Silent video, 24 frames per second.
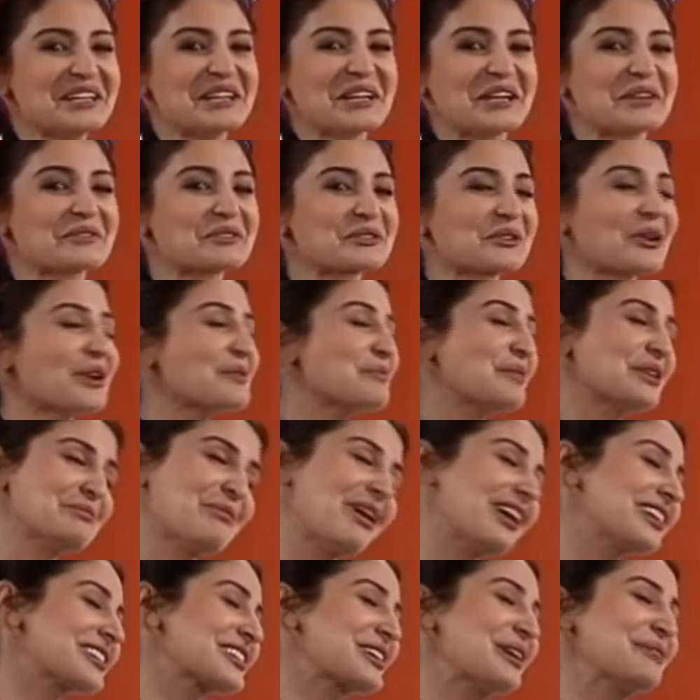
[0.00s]
It was called
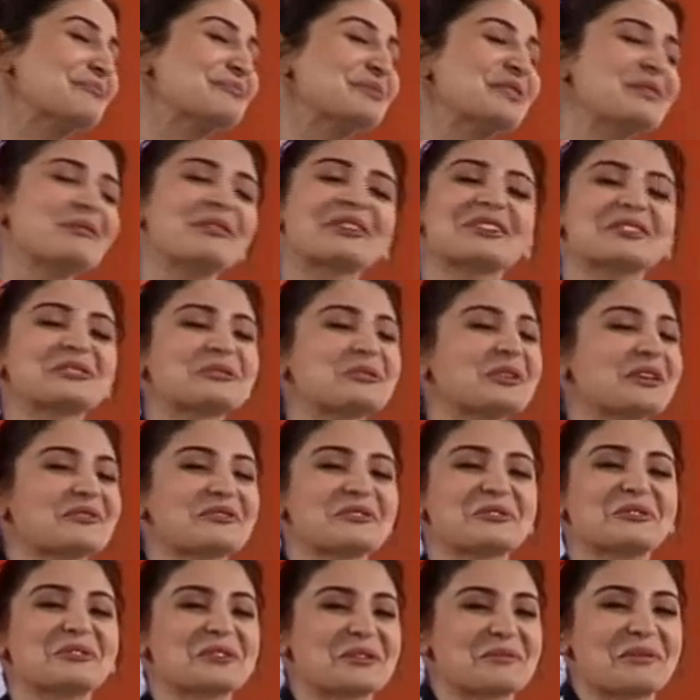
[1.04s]
Badmash Kampli. Oh,
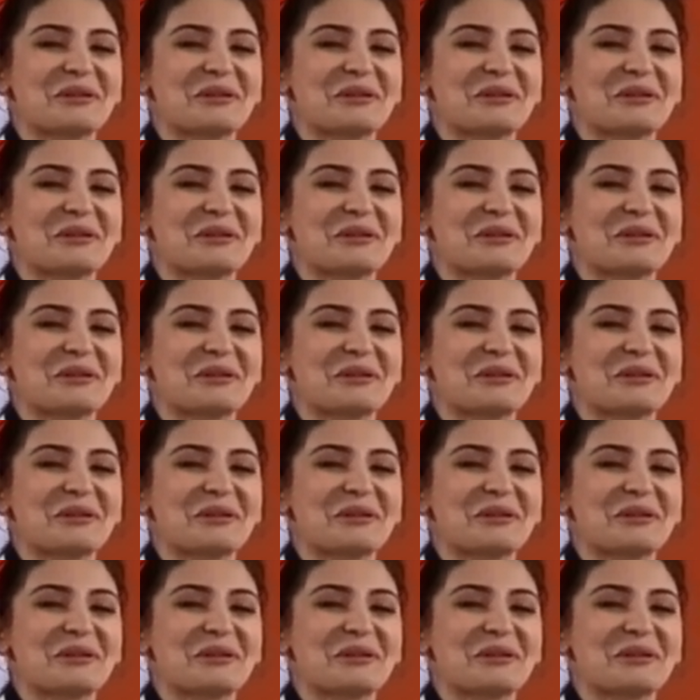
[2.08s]
of course,